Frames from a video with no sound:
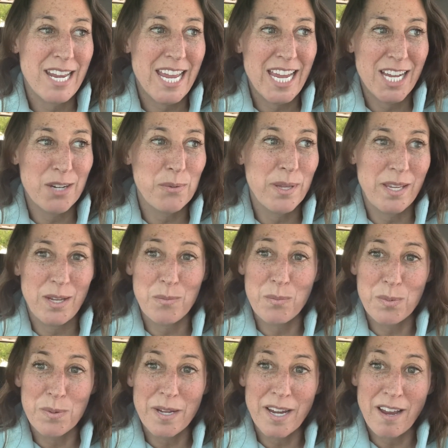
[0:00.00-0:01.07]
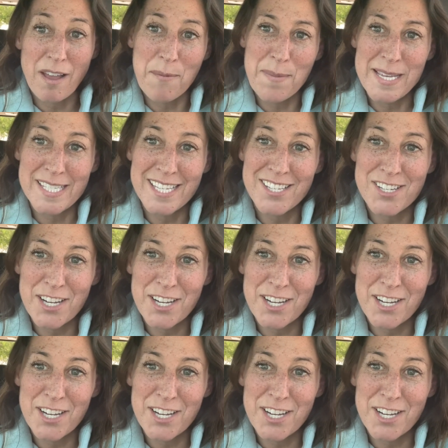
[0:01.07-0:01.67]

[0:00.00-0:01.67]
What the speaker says: how we can bring a message